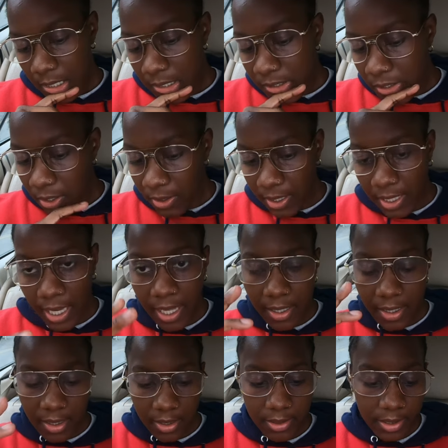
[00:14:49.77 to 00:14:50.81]
so
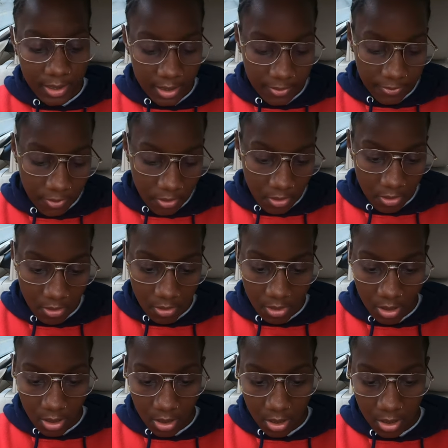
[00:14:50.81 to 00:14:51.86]
again this is for
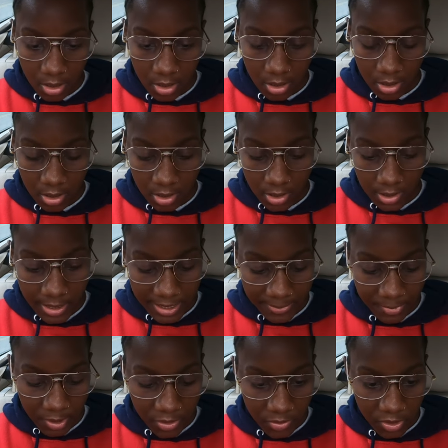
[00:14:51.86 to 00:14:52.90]
lesbians